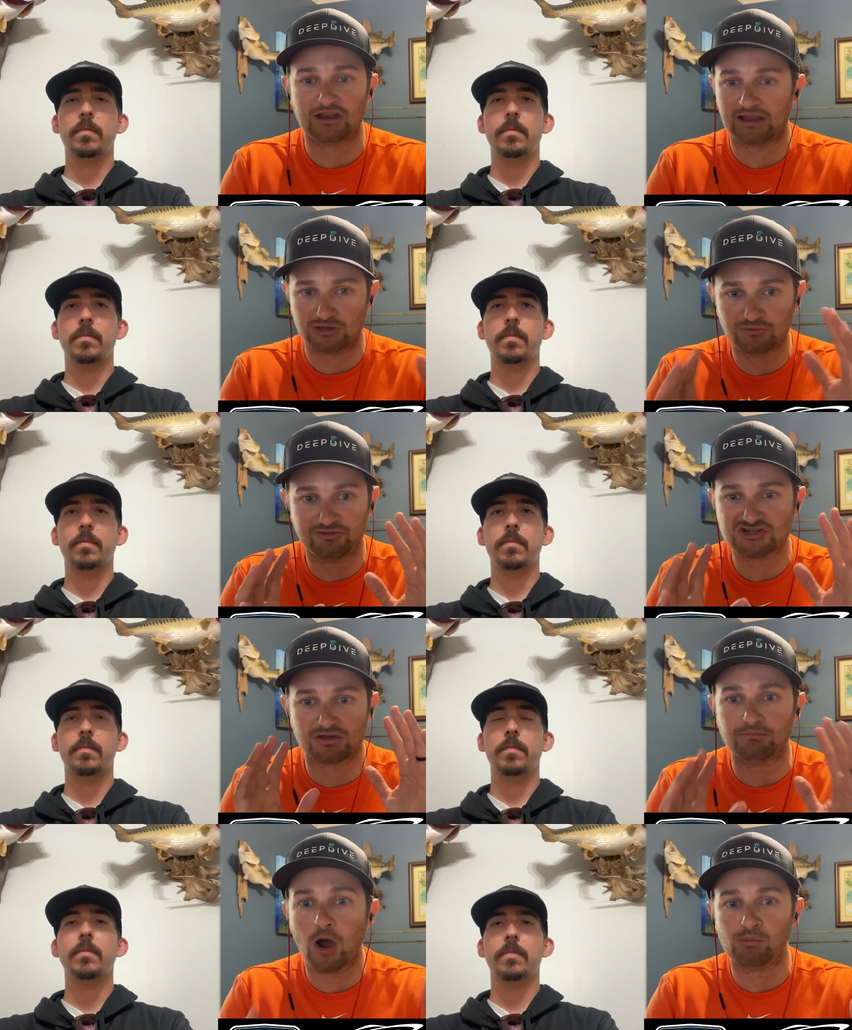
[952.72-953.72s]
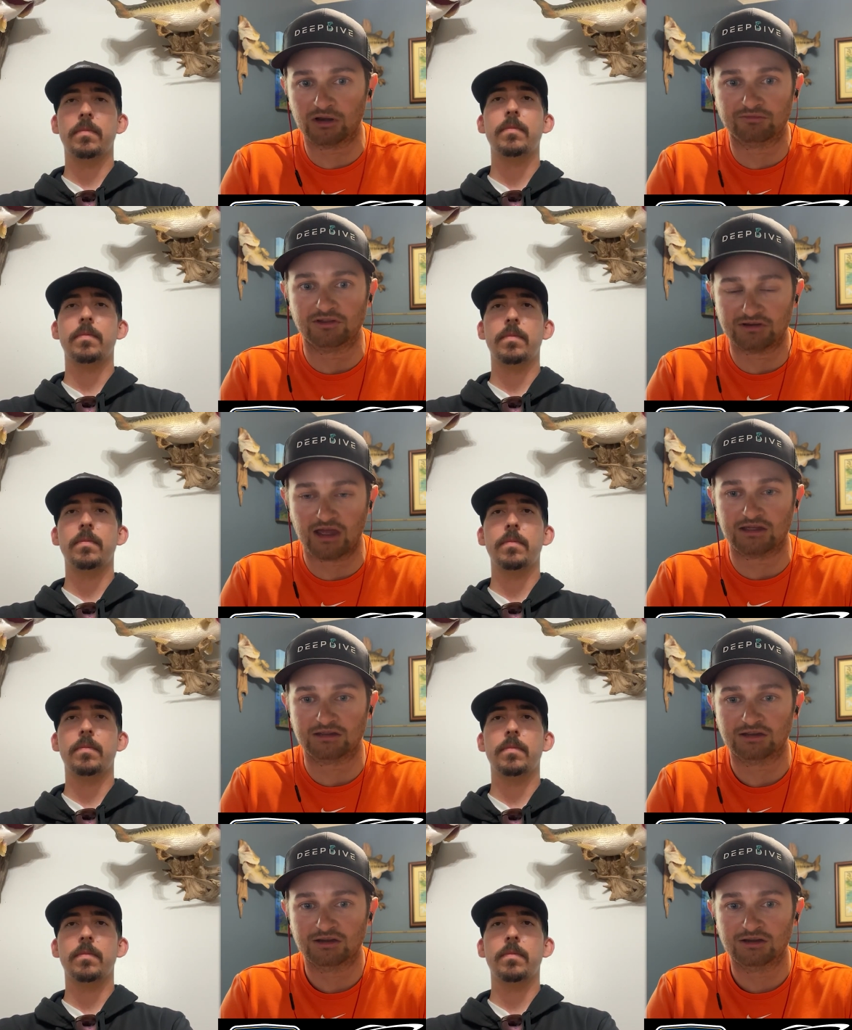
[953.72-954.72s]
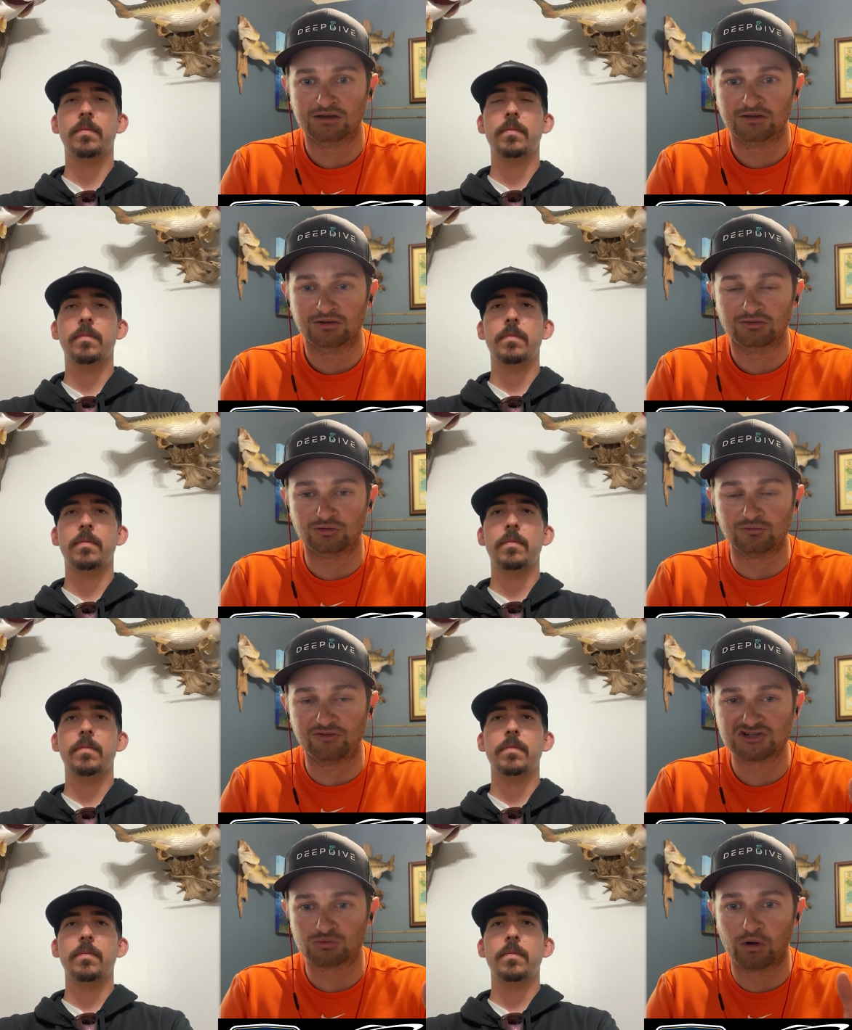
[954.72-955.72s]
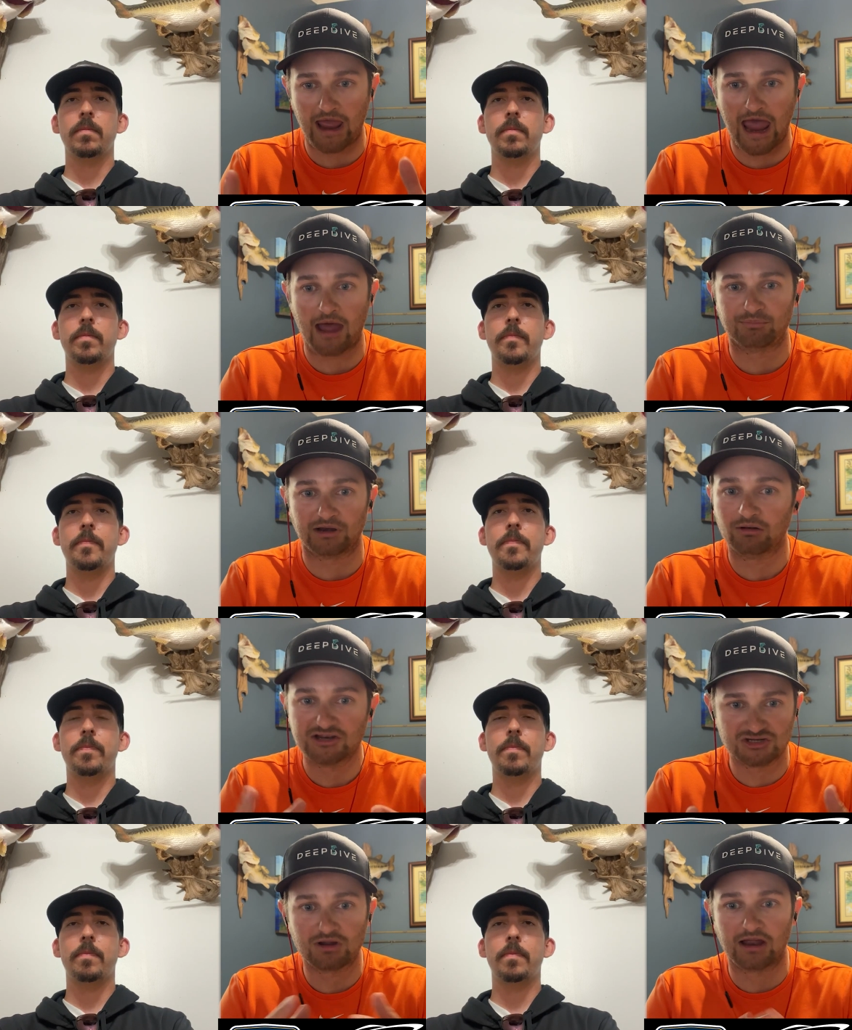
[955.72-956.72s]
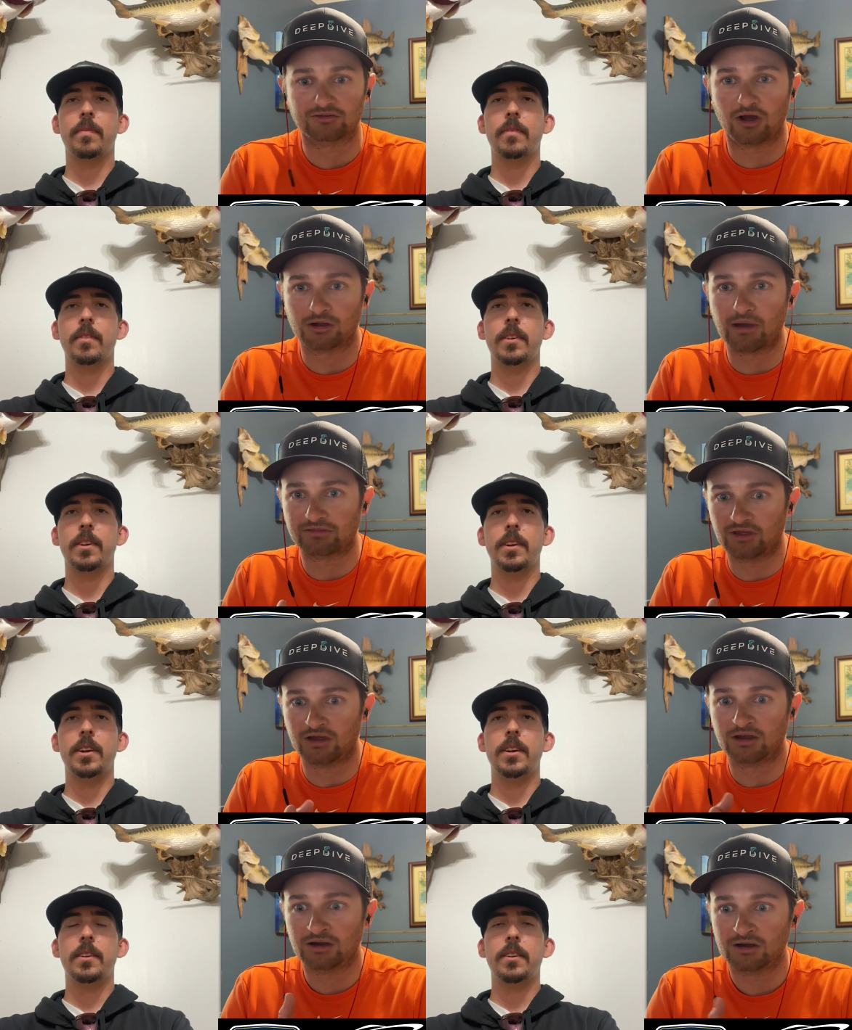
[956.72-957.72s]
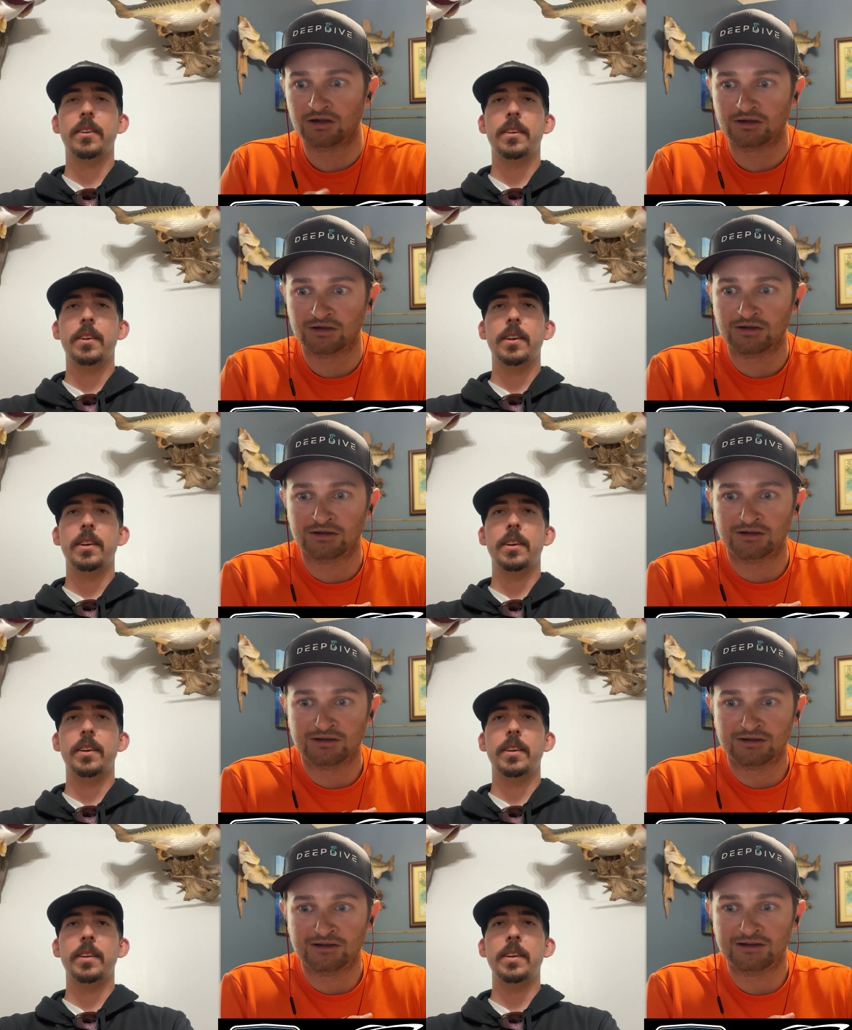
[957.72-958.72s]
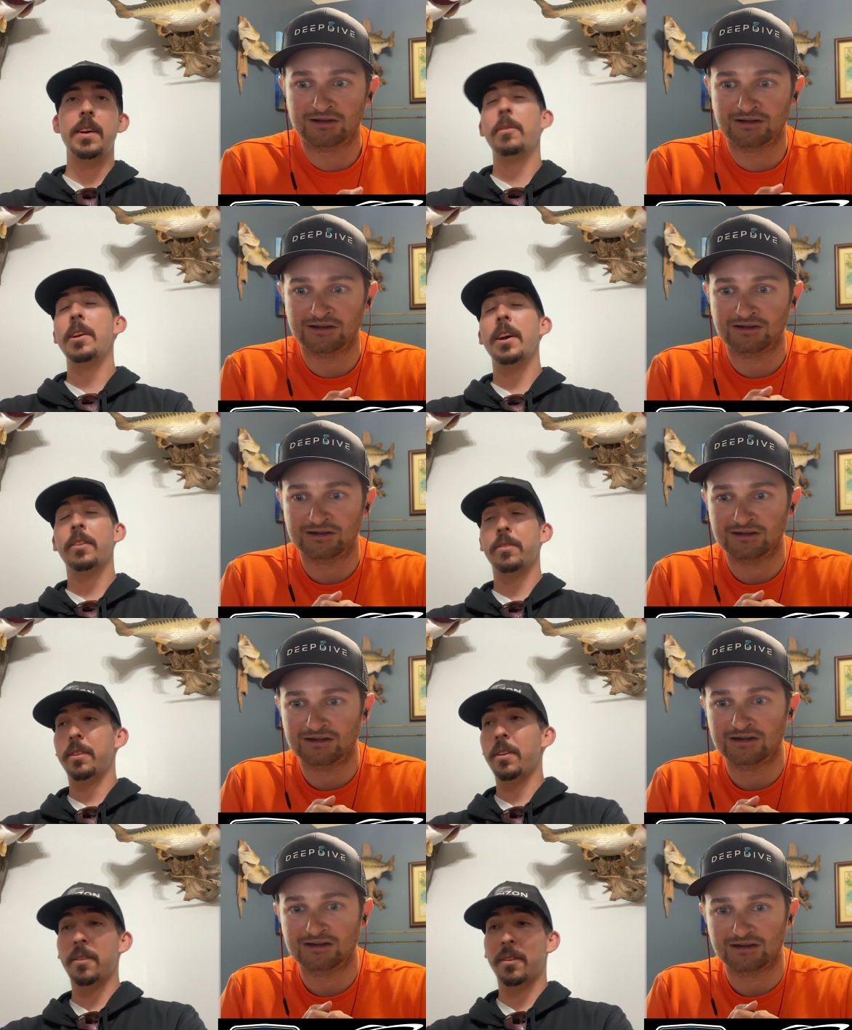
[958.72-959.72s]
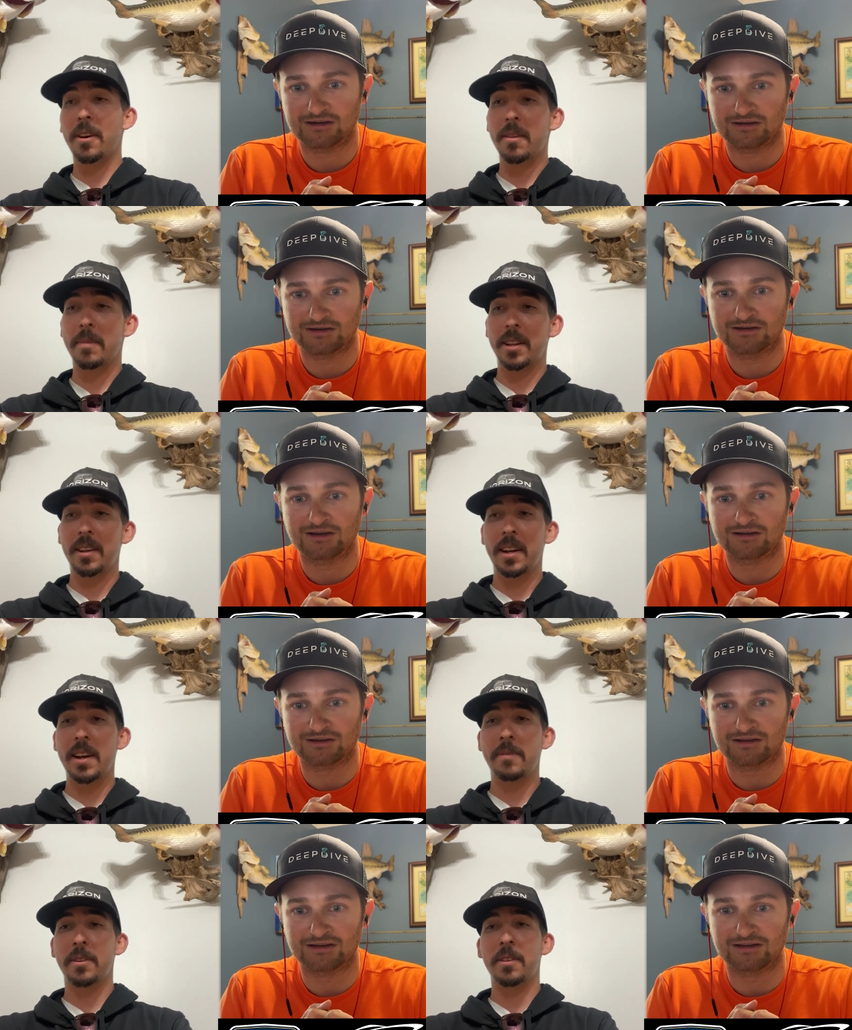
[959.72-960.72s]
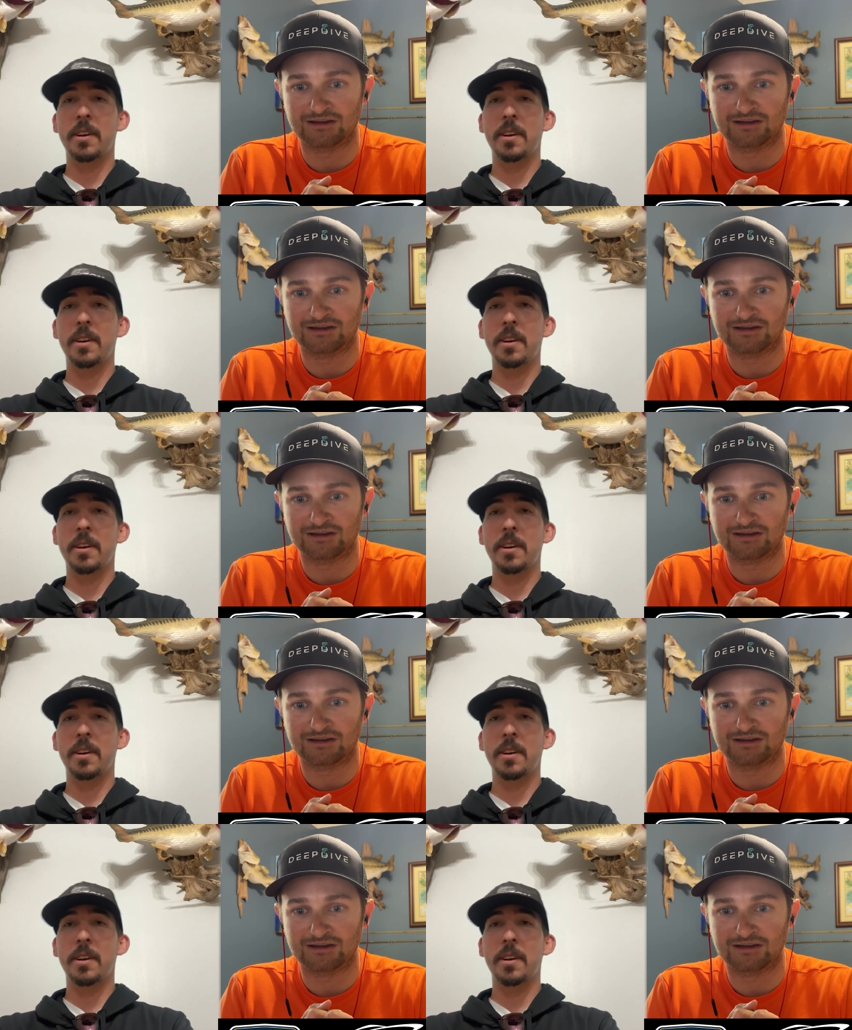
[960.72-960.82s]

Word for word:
Speaker 1: like you fished the moment of the day. you fished what happened. I'll let you kind of talk about that.
Speaker 2: Yeah, we actually talked a lot about that after the